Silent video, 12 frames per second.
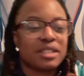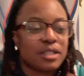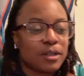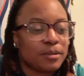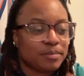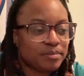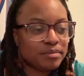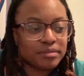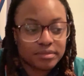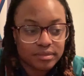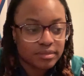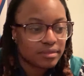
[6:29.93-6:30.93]
So
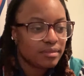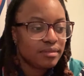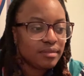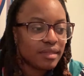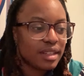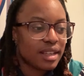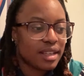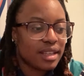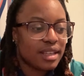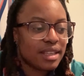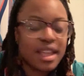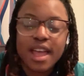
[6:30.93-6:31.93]

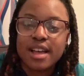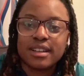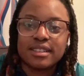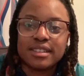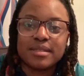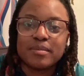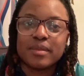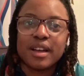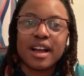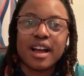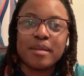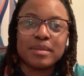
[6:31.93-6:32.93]
yeah,
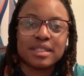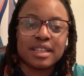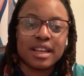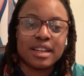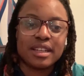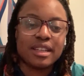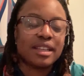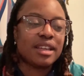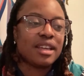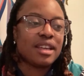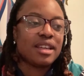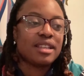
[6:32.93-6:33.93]
I'm excited.
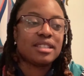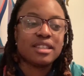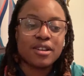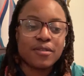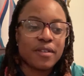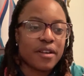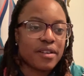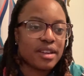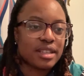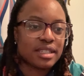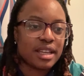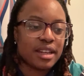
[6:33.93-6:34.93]
Still very
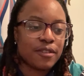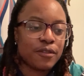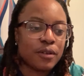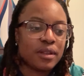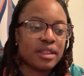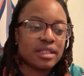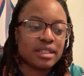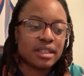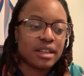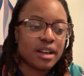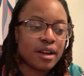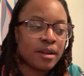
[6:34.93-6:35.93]
excited for this
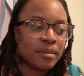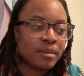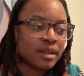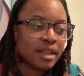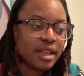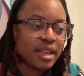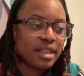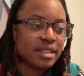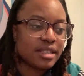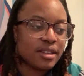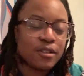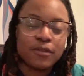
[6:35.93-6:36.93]
to come. It
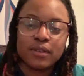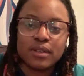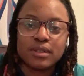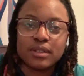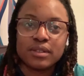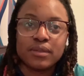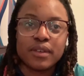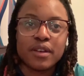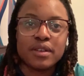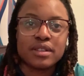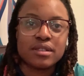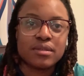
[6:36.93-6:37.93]
still feels
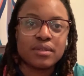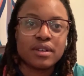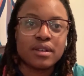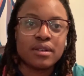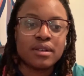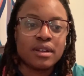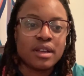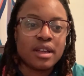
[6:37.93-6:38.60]
very surreal.